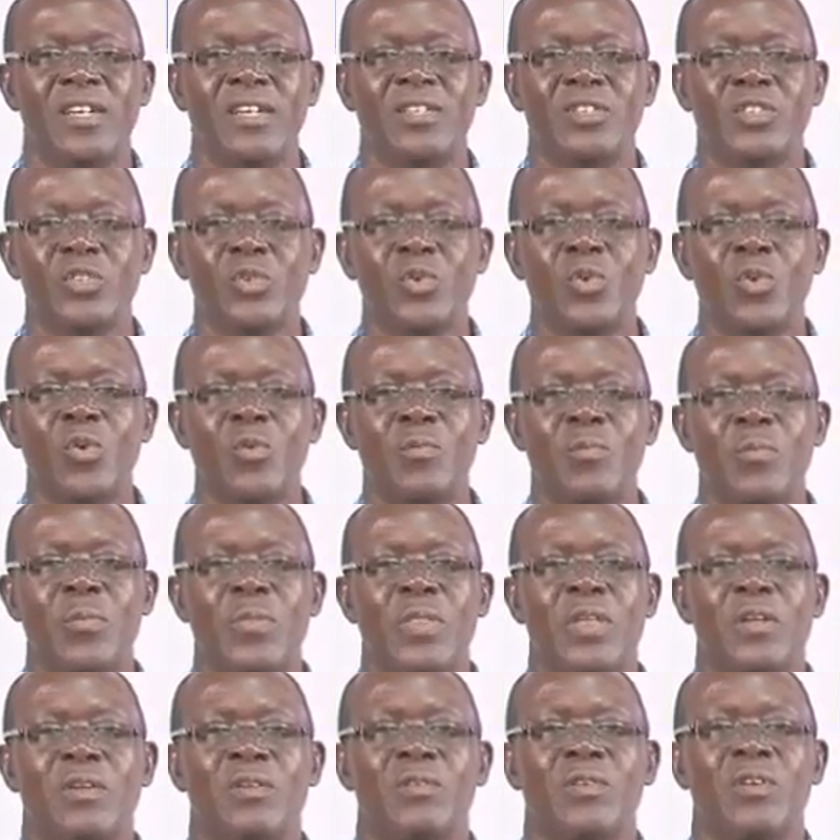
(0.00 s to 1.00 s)
And so
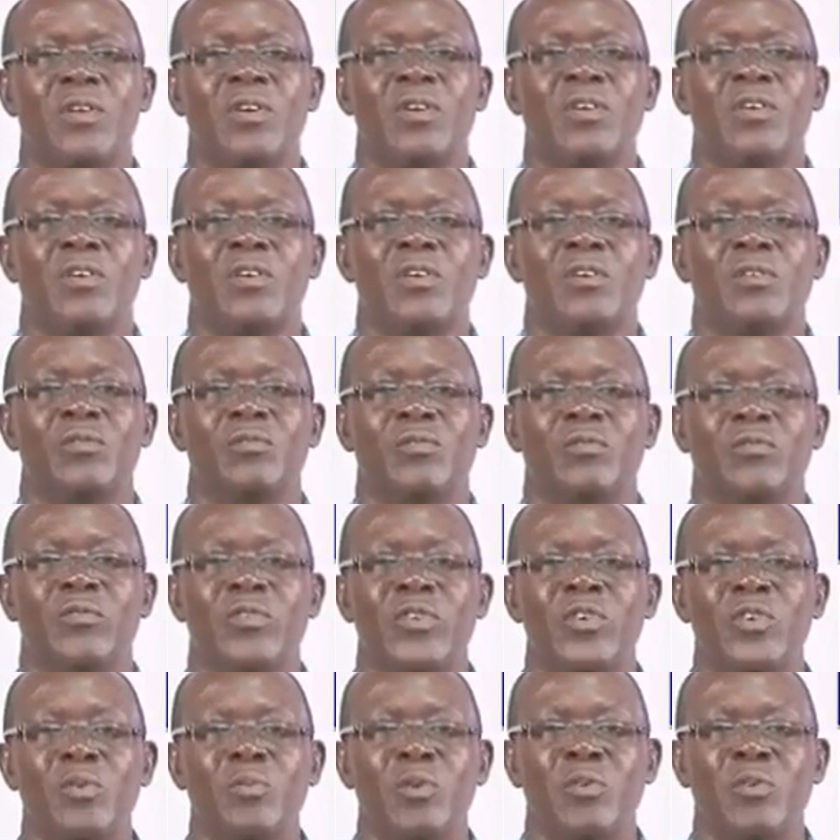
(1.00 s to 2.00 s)

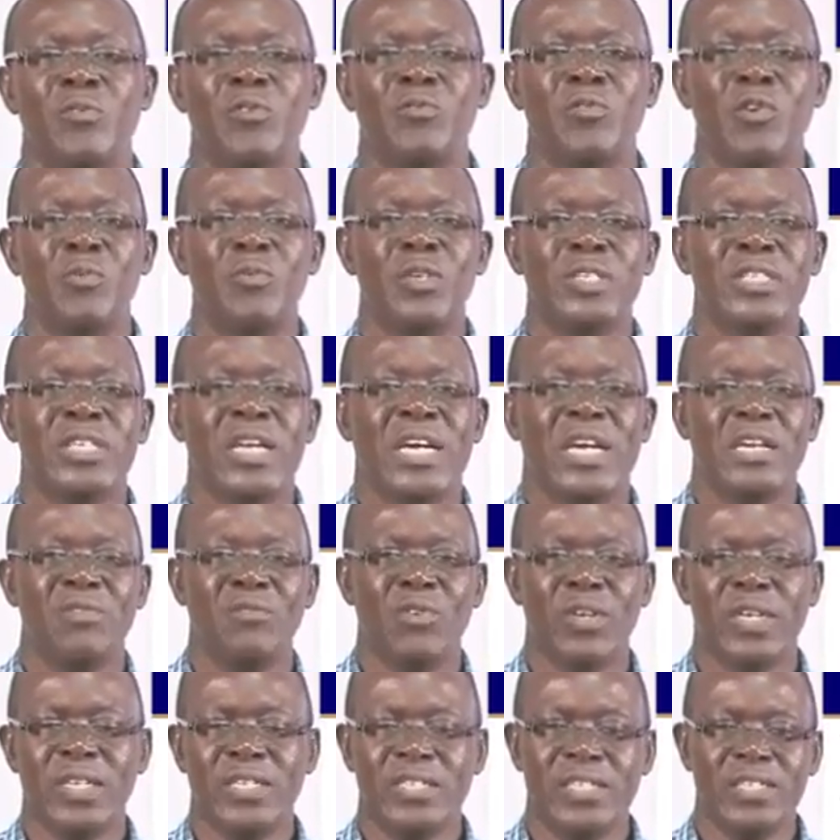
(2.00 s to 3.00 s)
freedom of information
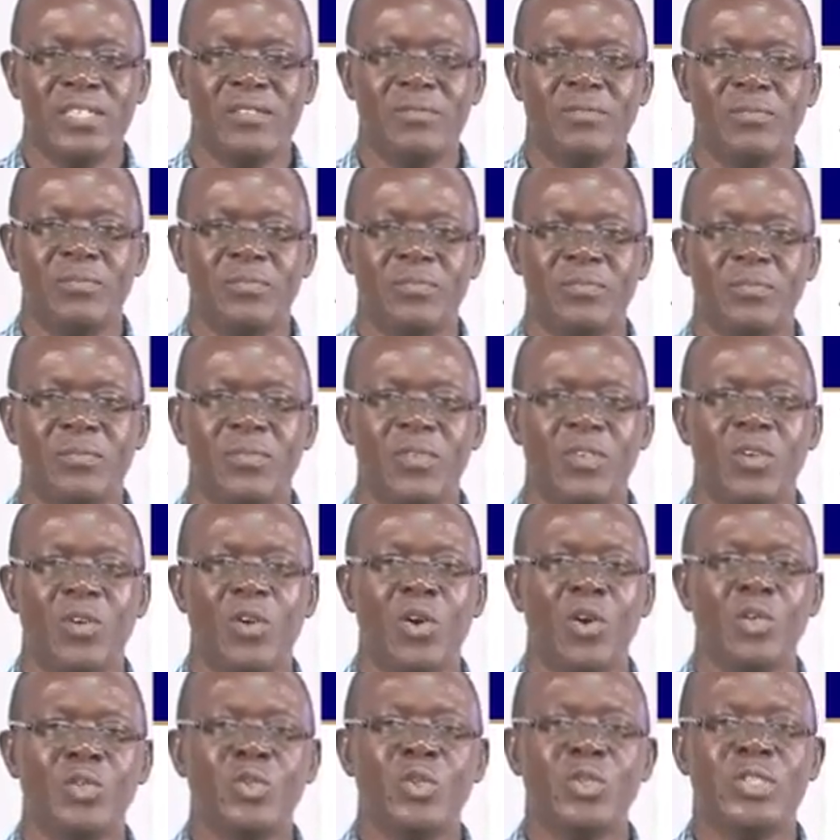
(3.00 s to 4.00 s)
advocates
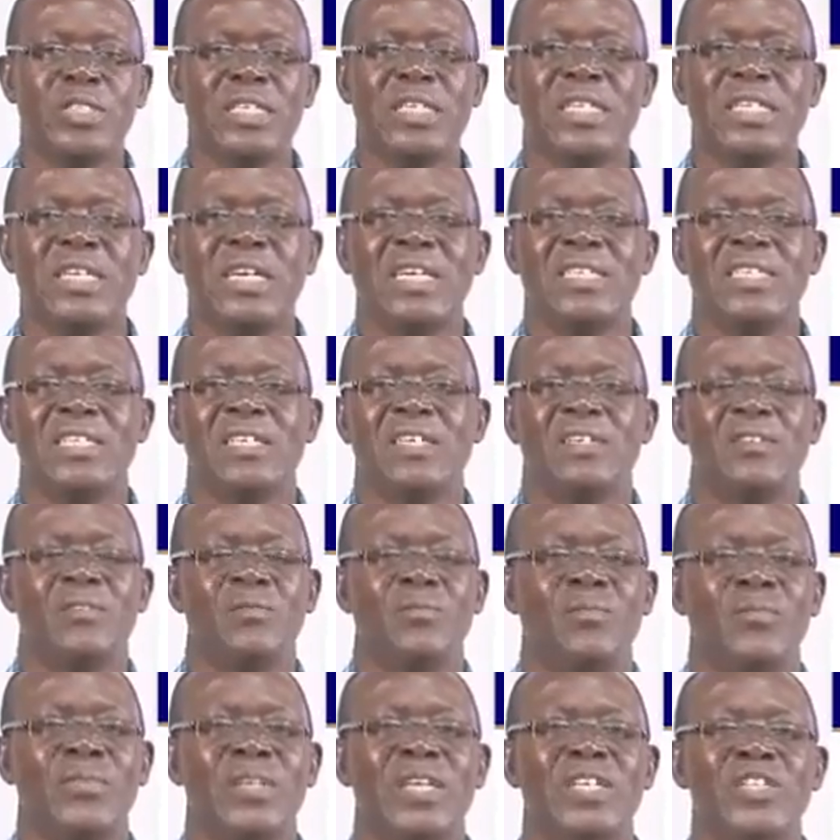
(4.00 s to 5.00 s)
also say that
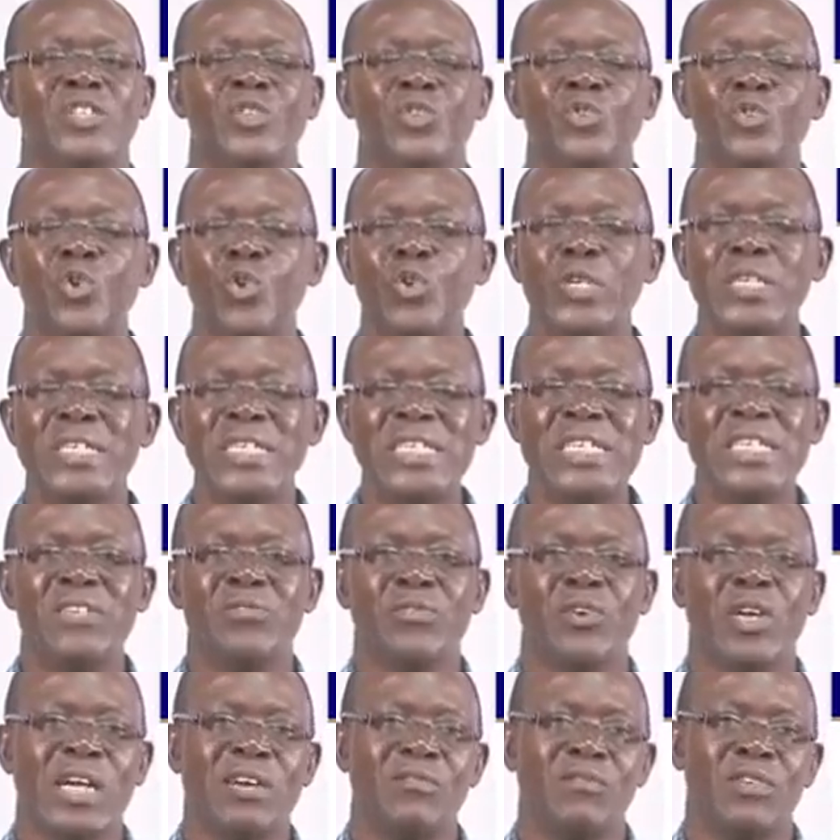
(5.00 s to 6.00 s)
there's no need
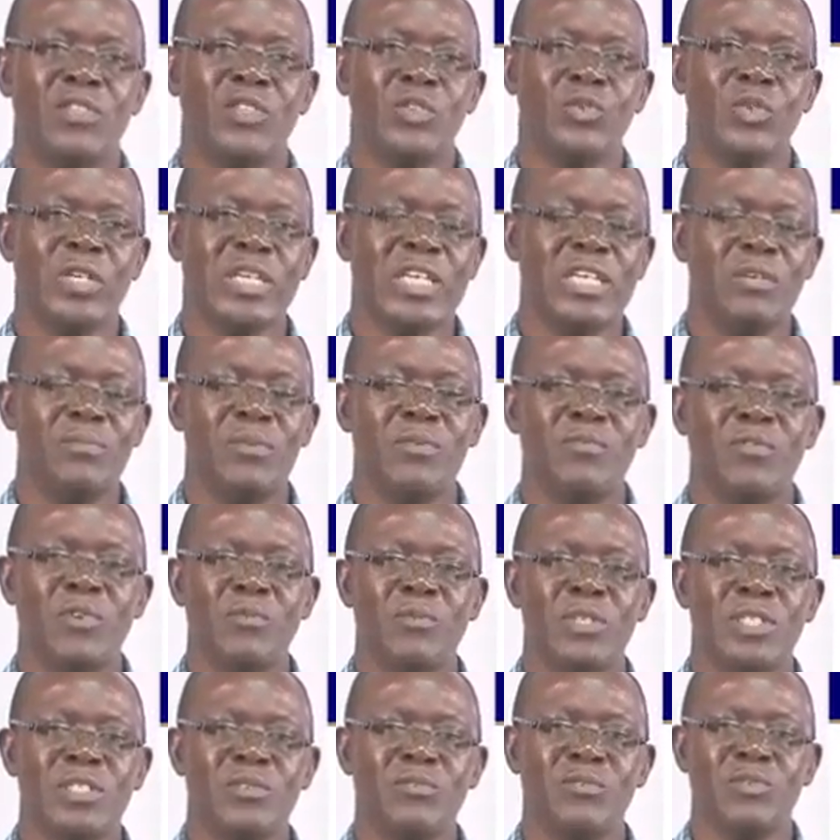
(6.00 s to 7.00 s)
for governments to keep
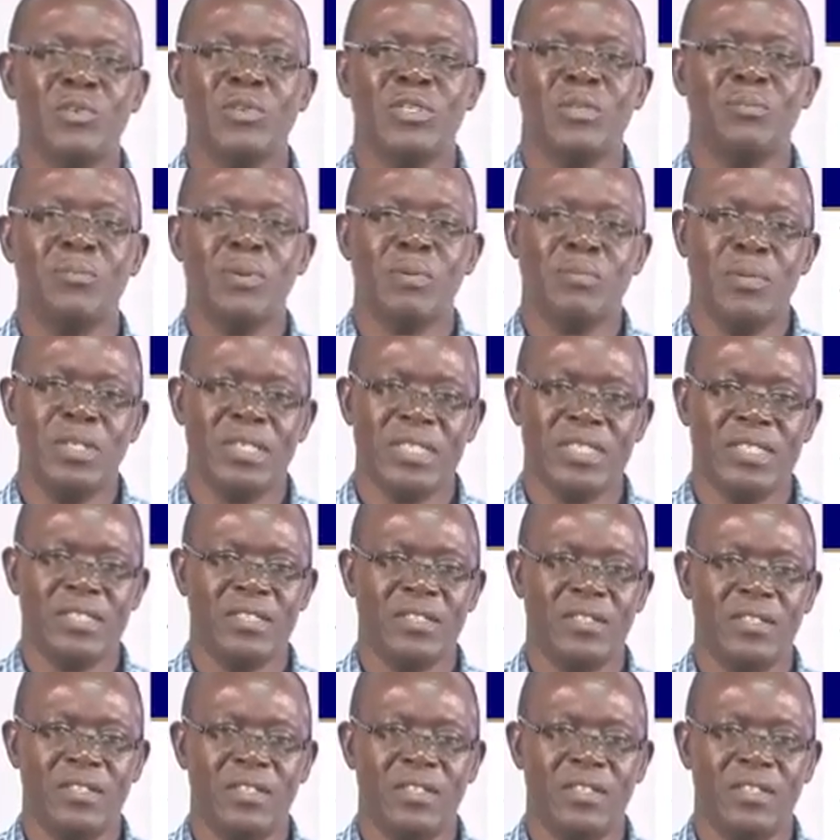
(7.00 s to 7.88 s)
information from the public,